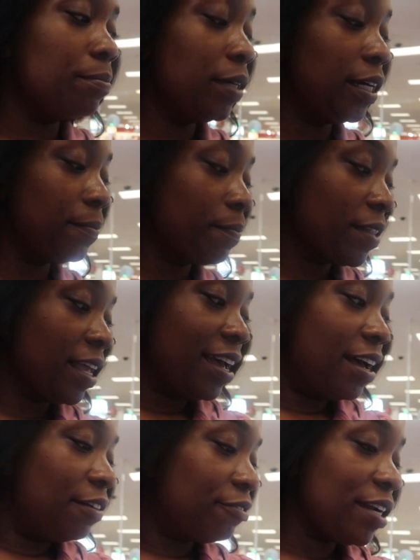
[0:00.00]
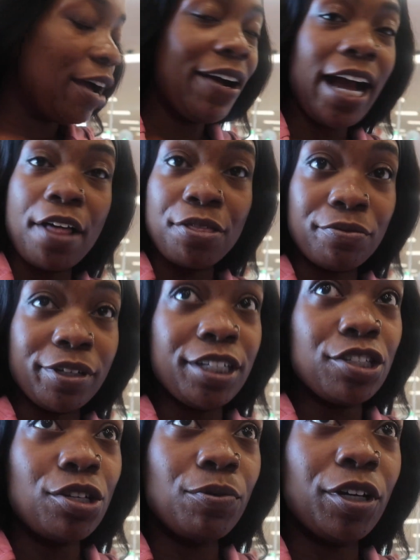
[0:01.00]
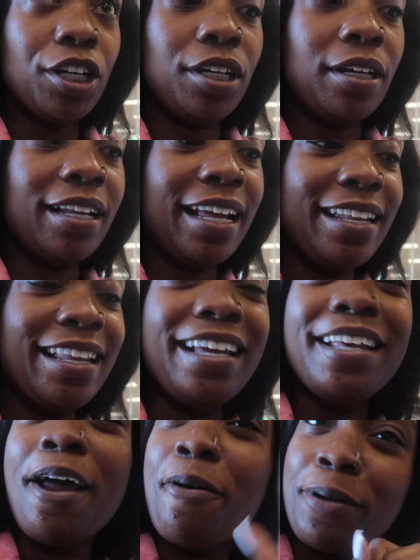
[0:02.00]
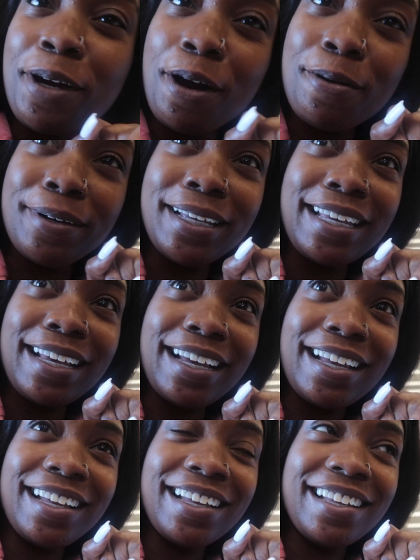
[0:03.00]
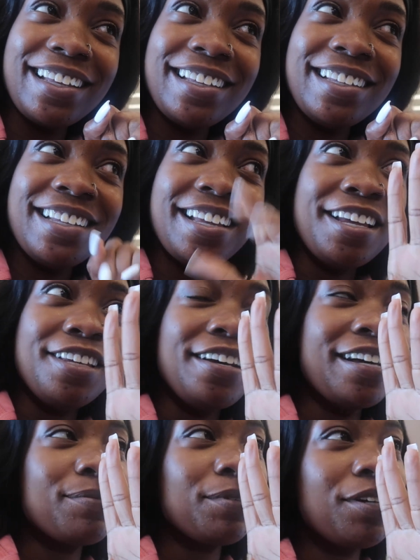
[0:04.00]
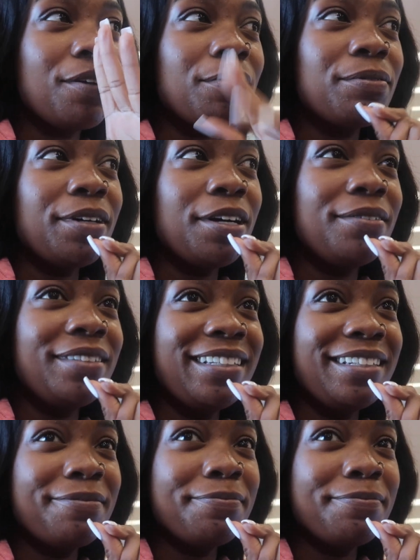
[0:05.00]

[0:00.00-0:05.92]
But for now I got three, so we're good. And then we're going, you guys wanna know where we're going?